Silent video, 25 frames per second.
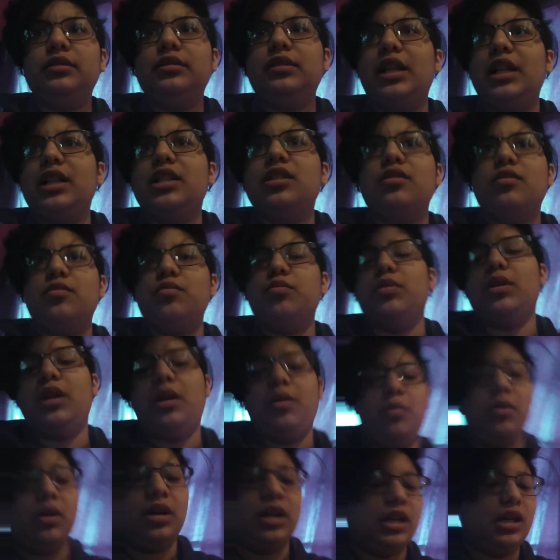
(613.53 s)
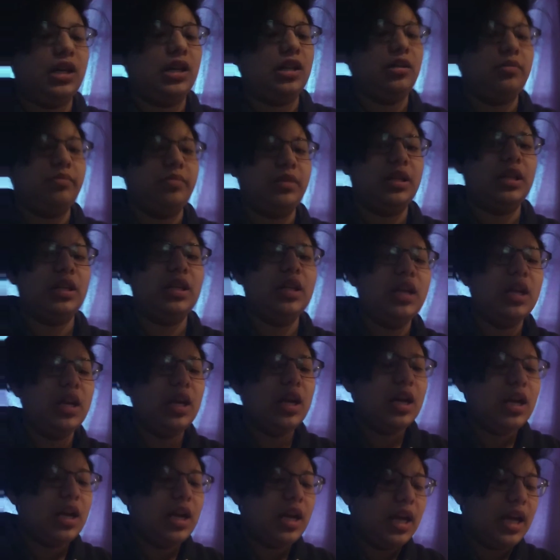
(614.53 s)
that's what I wanted it to be.
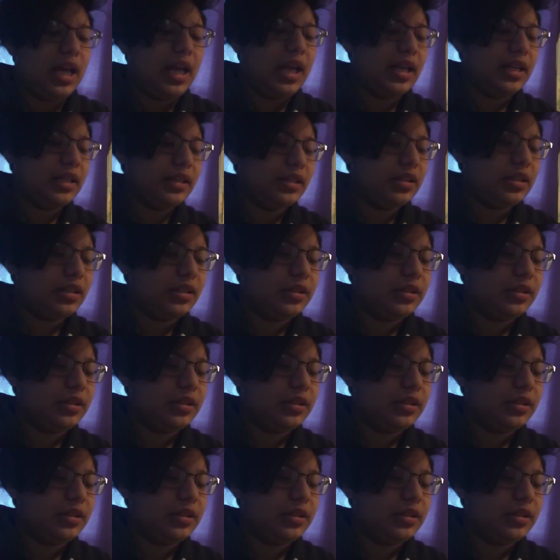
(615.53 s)
And